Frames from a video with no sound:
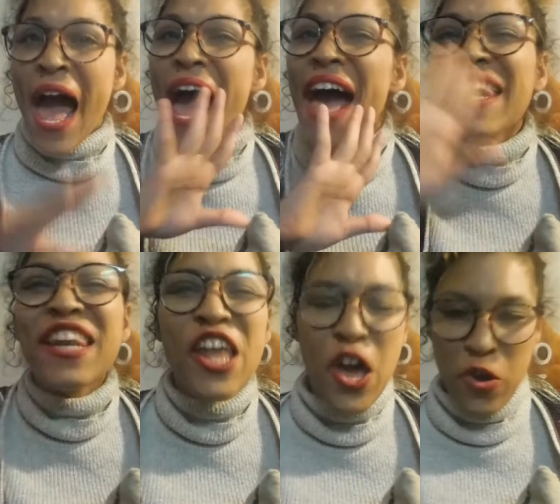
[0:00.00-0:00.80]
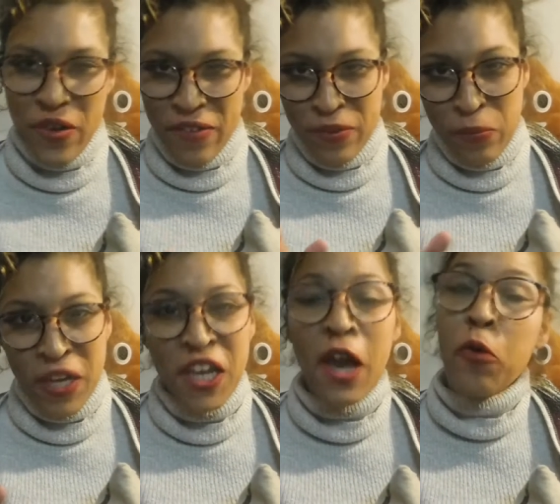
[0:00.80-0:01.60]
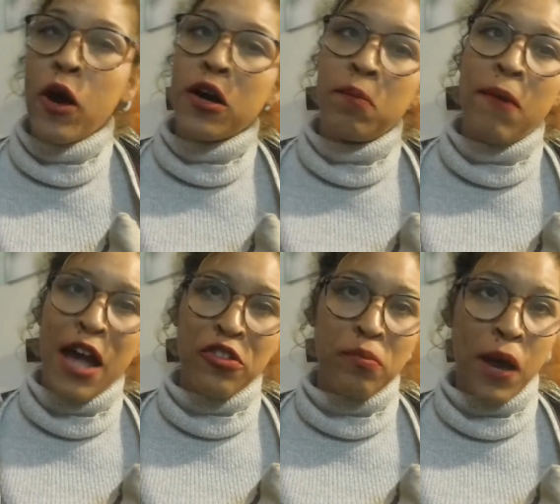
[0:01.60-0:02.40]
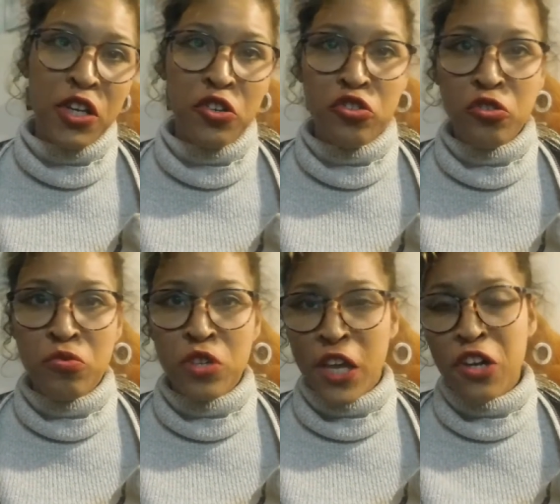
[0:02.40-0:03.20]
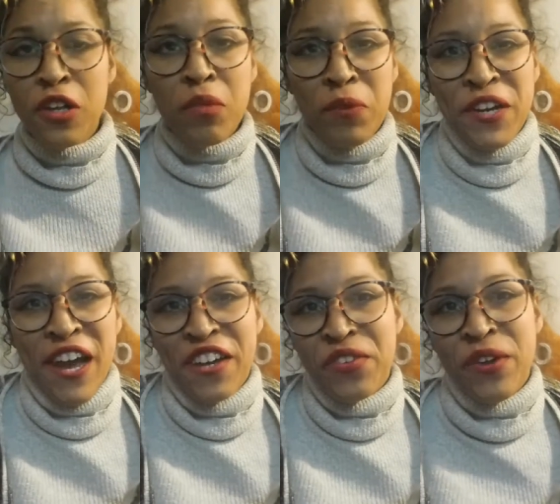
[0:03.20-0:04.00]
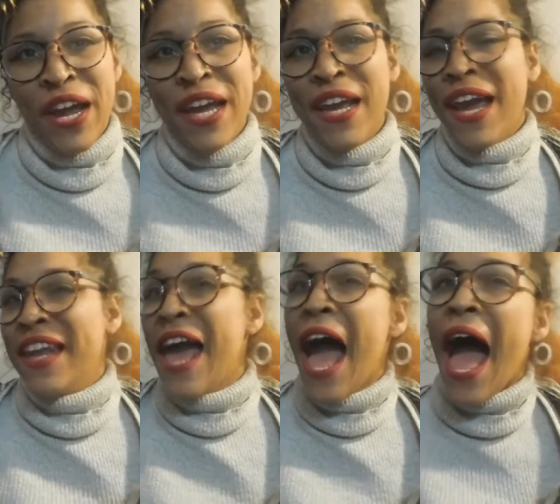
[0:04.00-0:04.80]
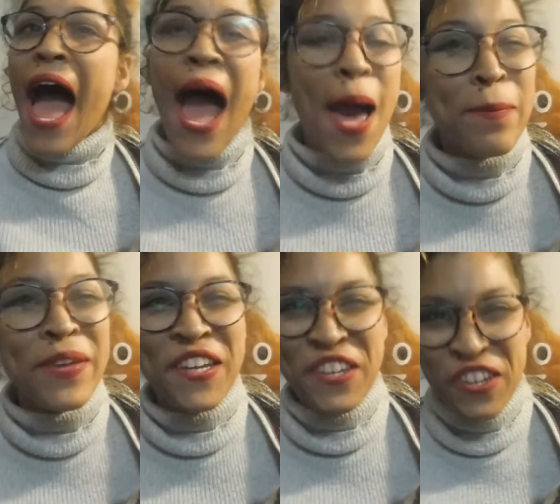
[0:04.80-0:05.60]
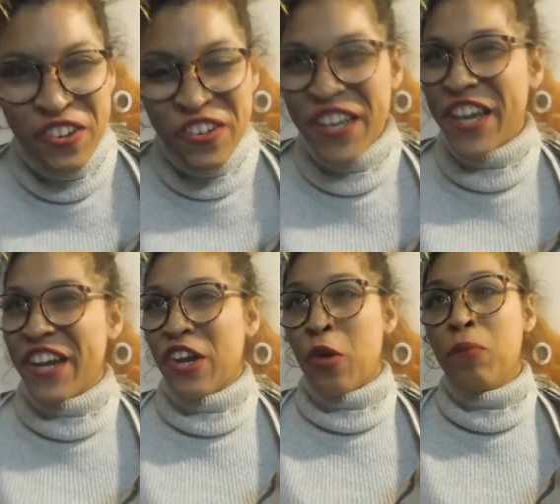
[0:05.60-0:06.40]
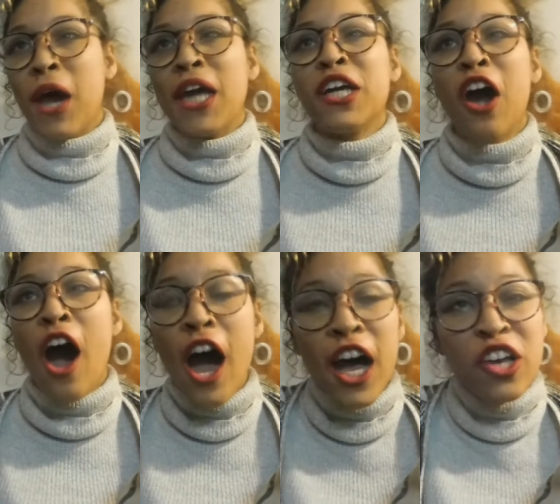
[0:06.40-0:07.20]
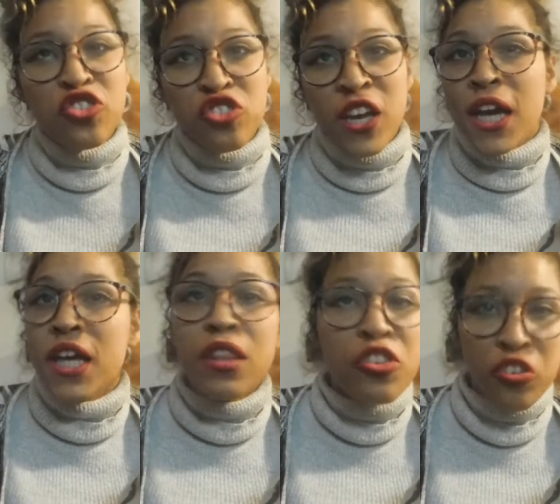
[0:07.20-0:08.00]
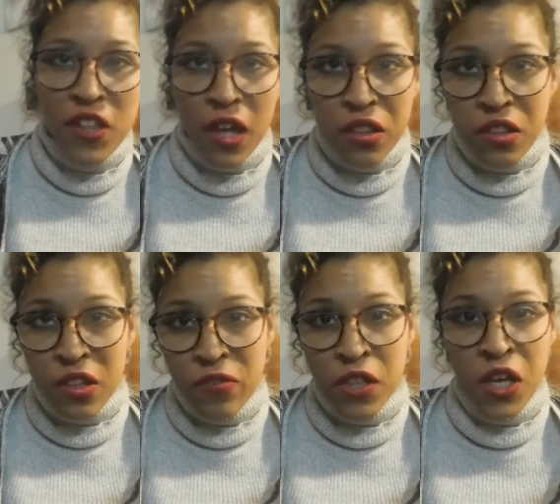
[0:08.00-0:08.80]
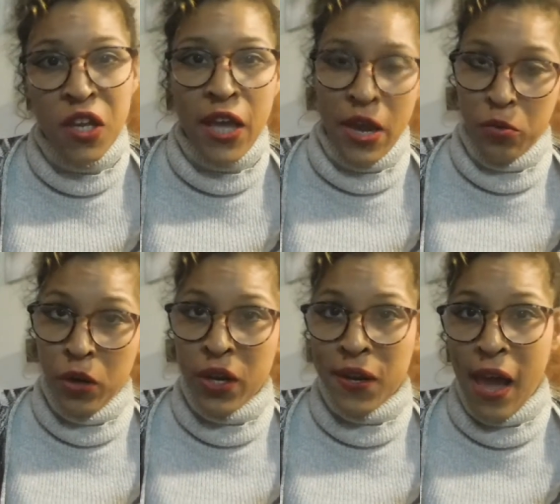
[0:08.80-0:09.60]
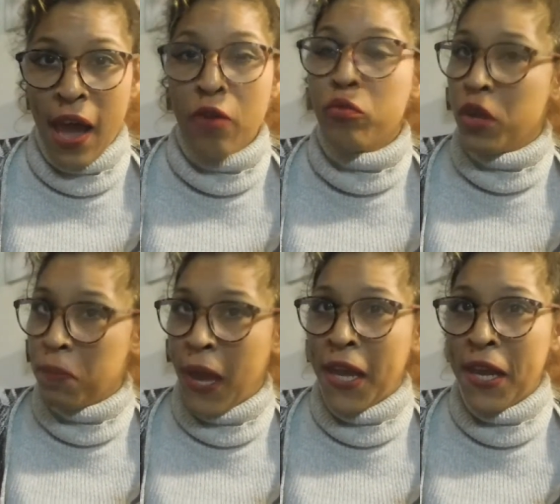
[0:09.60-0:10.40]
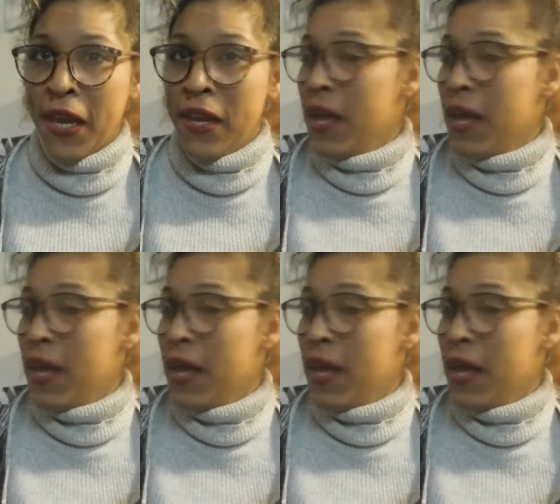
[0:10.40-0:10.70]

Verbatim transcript: Hello everybody and welcome back to my YouTube channel. It's Bre'Donda Rae and Happy New Year! Oh my gosh! It's 2017 and we're alive. We made it.